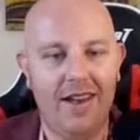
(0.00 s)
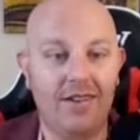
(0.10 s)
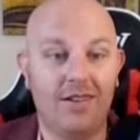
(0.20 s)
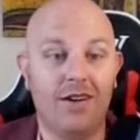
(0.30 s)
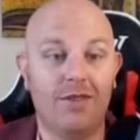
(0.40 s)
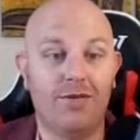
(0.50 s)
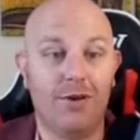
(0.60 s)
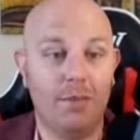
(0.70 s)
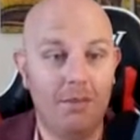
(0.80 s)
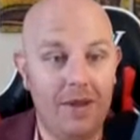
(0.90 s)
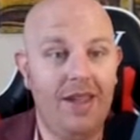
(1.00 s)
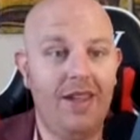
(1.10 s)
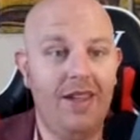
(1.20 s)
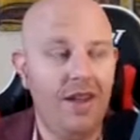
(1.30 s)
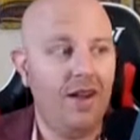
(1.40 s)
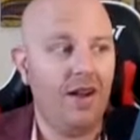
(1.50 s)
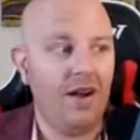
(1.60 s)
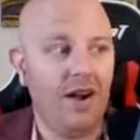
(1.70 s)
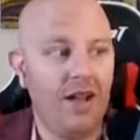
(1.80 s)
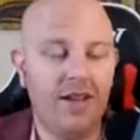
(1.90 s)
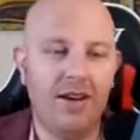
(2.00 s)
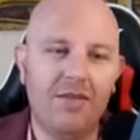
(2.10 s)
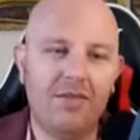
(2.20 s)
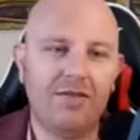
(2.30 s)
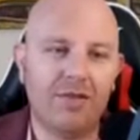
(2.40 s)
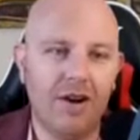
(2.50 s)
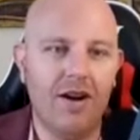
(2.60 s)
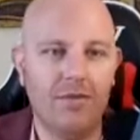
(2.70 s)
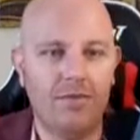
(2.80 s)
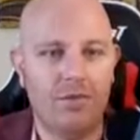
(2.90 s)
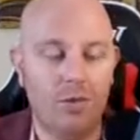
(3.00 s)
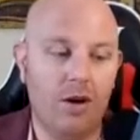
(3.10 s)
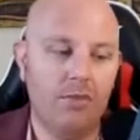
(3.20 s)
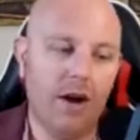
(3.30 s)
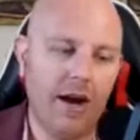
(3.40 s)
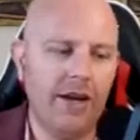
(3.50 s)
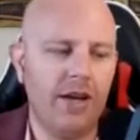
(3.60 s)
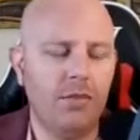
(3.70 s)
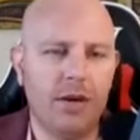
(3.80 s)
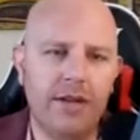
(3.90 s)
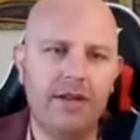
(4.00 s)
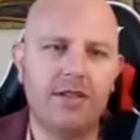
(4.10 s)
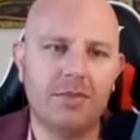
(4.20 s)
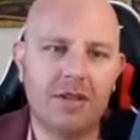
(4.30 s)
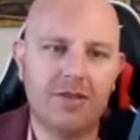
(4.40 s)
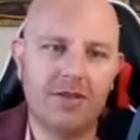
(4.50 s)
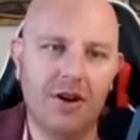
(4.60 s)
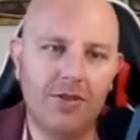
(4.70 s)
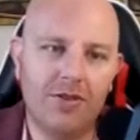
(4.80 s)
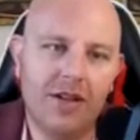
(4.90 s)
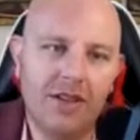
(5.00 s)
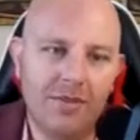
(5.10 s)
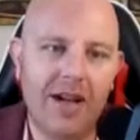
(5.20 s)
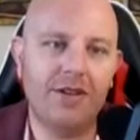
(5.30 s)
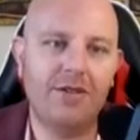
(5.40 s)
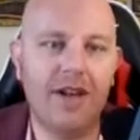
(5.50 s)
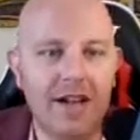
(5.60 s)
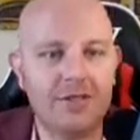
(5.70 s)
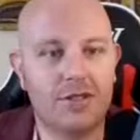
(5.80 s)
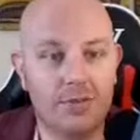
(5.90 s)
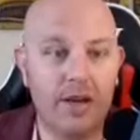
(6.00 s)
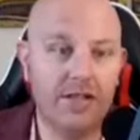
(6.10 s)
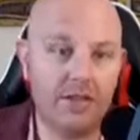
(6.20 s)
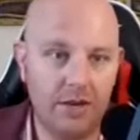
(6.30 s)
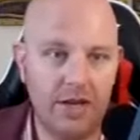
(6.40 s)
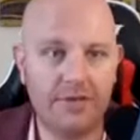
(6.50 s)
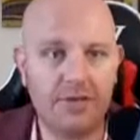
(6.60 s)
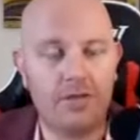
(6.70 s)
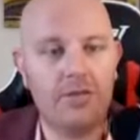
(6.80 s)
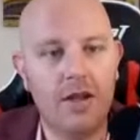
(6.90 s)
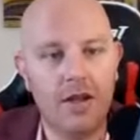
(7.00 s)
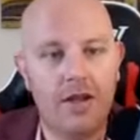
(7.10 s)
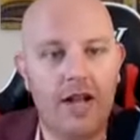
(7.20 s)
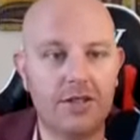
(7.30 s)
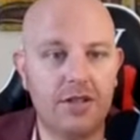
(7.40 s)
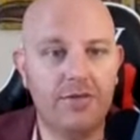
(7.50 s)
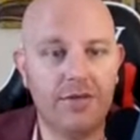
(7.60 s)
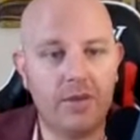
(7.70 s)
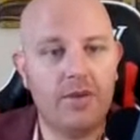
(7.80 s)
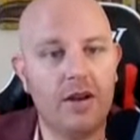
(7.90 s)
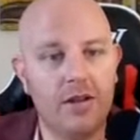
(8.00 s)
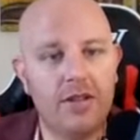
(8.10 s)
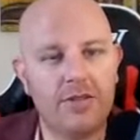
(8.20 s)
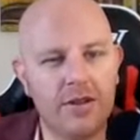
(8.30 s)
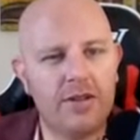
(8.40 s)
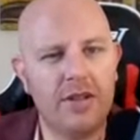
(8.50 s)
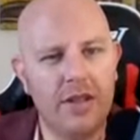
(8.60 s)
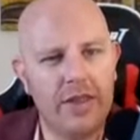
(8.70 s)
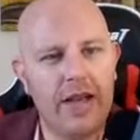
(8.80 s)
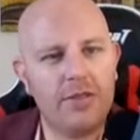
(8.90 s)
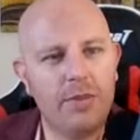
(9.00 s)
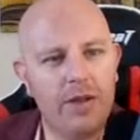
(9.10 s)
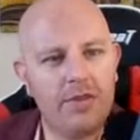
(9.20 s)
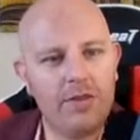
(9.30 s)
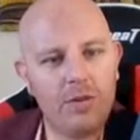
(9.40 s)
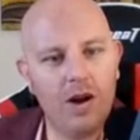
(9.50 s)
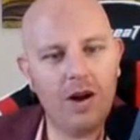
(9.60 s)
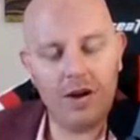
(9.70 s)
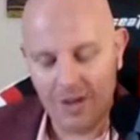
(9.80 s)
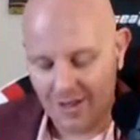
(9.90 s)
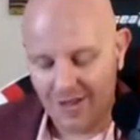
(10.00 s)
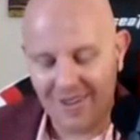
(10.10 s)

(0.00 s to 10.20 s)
And for me, I come from, well, mining, but I did some consulting in the manufacturing space, and we have actually a fair amount of listeners in that space as well.